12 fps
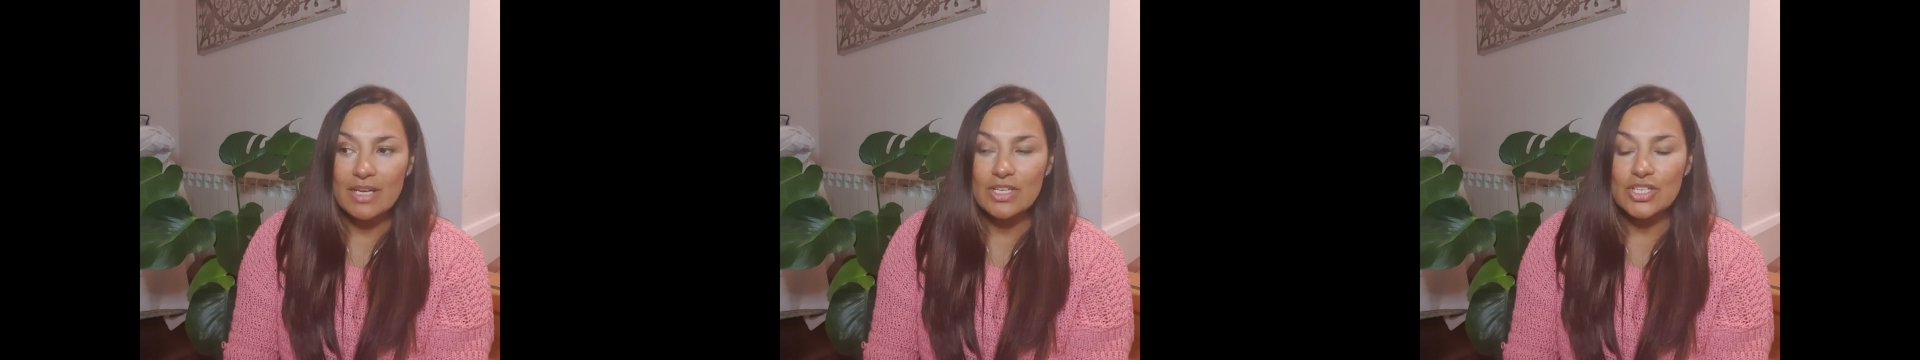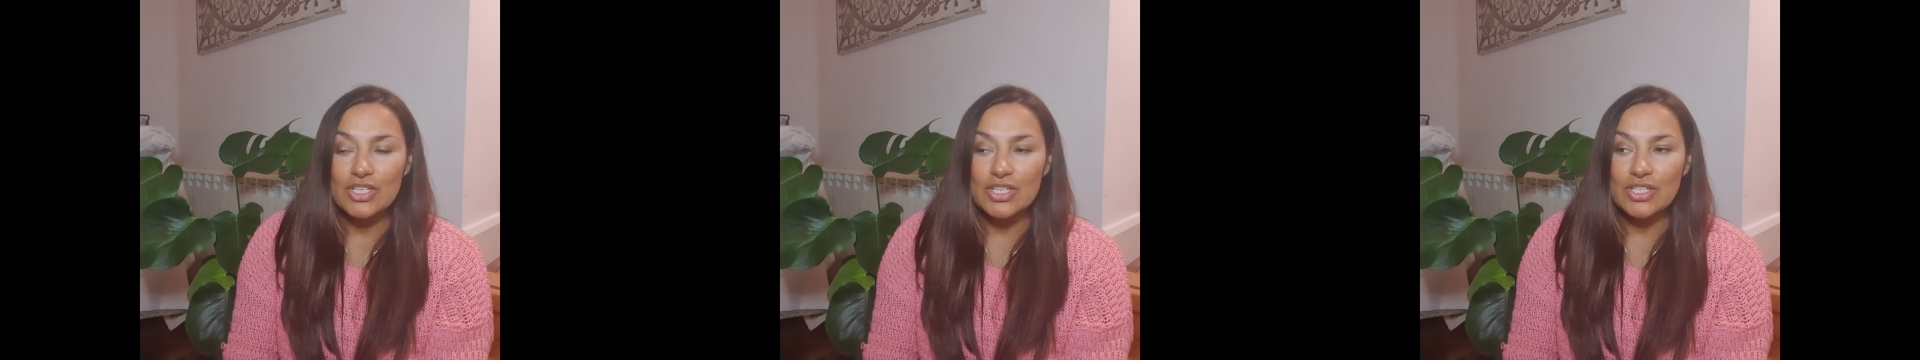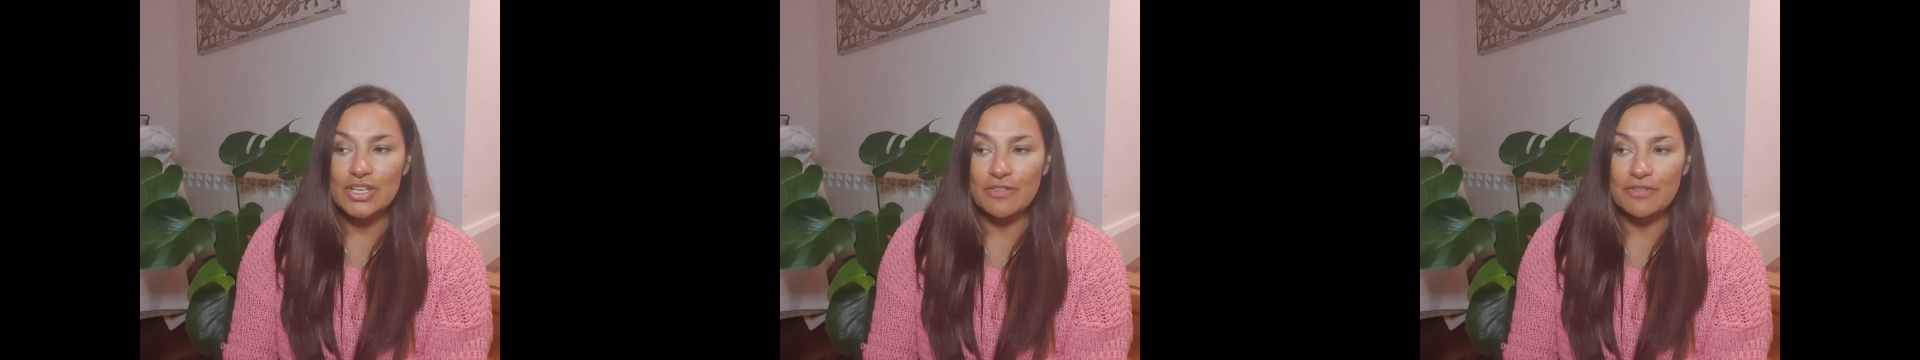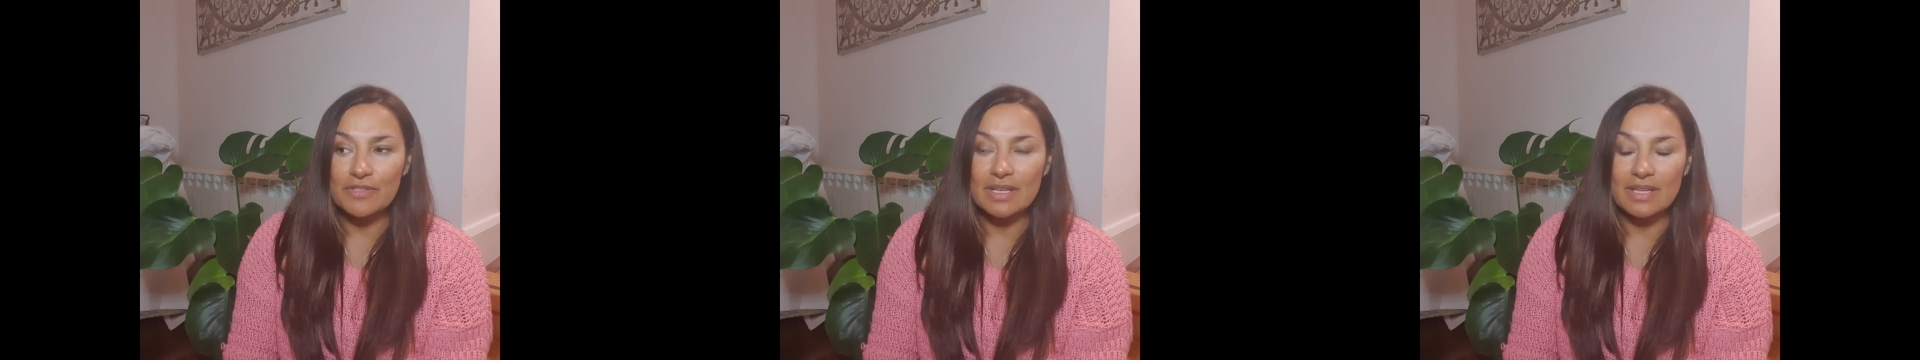
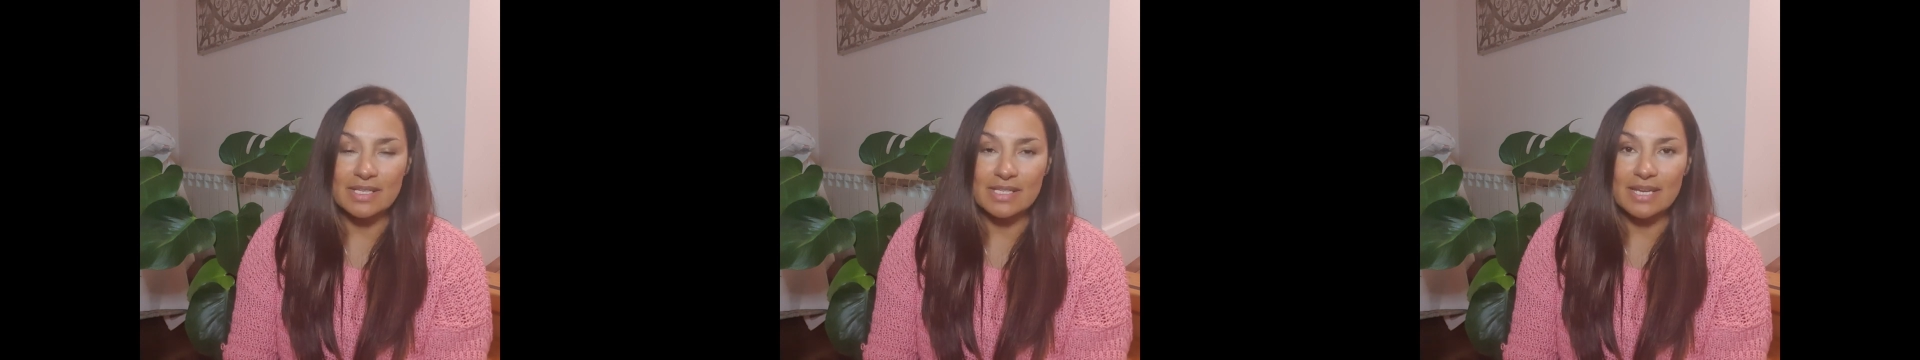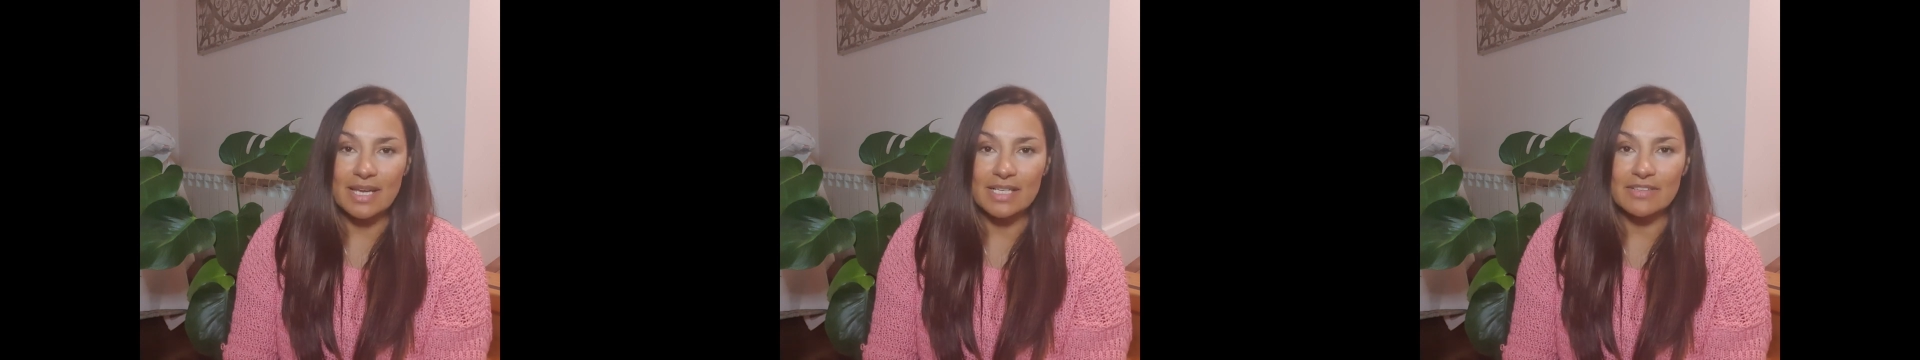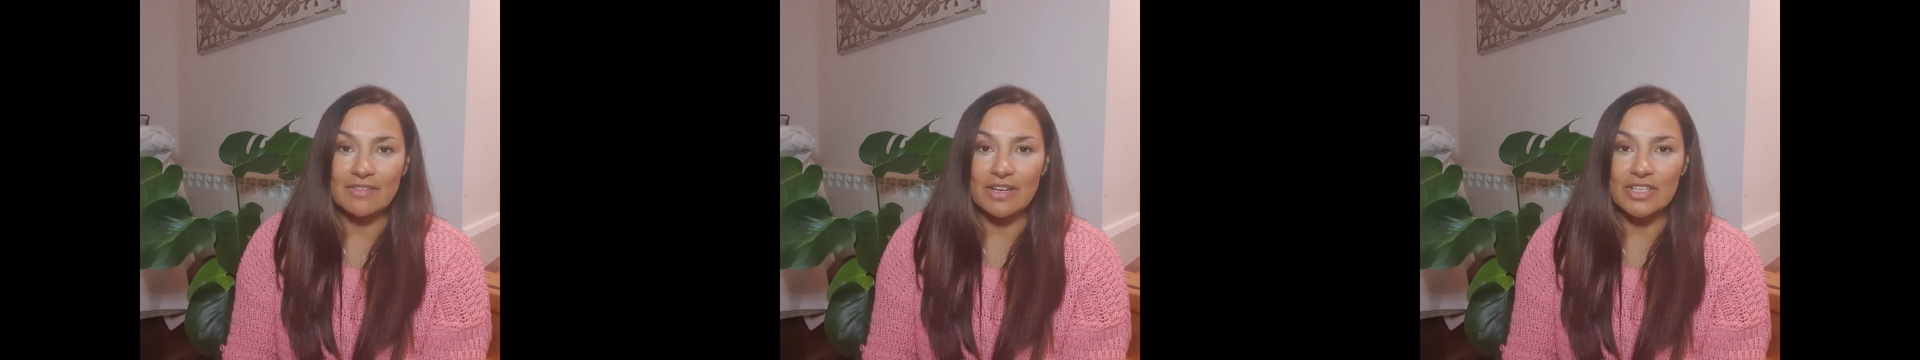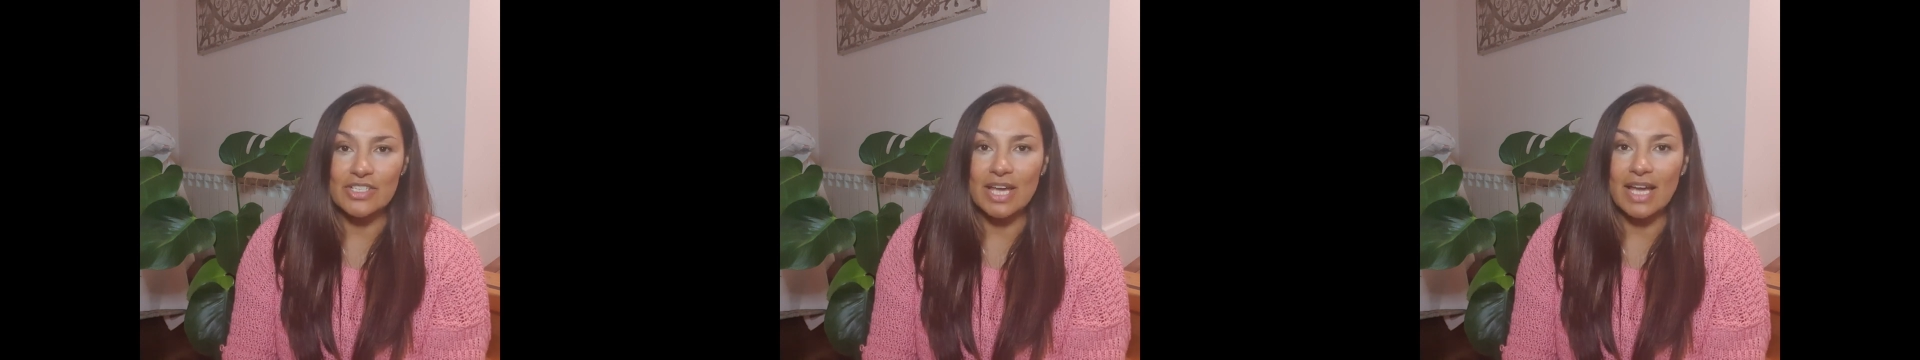shift this negative energy,